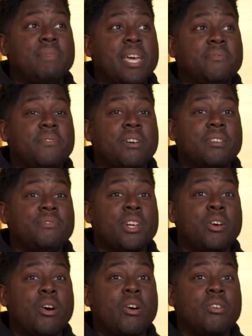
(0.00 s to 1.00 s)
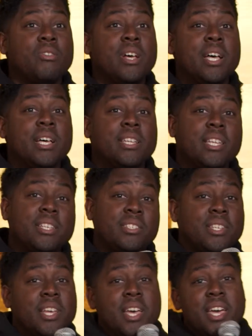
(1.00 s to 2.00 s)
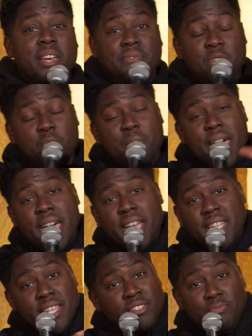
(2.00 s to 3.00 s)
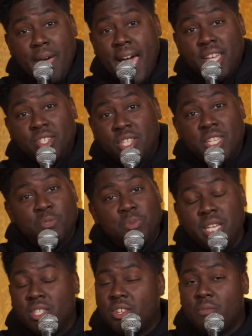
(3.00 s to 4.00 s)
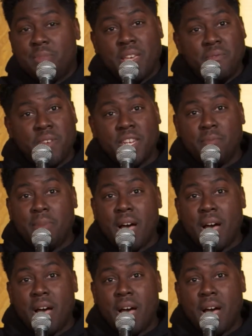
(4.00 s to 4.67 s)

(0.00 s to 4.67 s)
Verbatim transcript: made fun of their hard. Listen, if you made this mac and cheese, please don't be offended